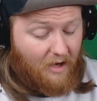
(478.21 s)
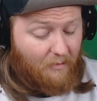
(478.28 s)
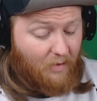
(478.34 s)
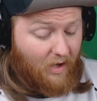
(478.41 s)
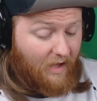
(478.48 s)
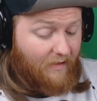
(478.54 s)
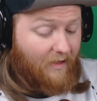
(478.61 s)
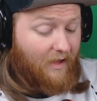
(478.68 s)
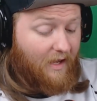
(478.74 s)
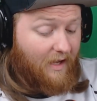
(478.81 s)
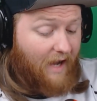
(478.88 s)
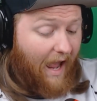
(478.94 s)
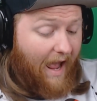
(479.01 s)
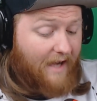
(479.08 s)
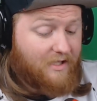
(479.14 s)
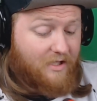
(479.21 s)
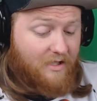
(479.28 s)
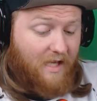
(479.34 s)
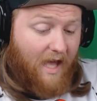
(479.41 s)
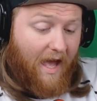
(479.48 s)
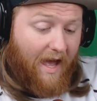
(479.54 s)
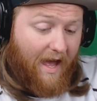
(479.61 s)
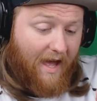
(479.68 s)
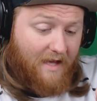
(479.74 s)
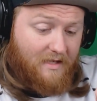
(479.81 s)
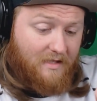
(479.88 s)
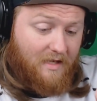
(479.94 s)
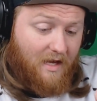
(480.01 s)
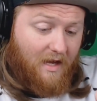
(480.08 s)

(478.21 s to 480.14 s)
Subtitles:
but it actually has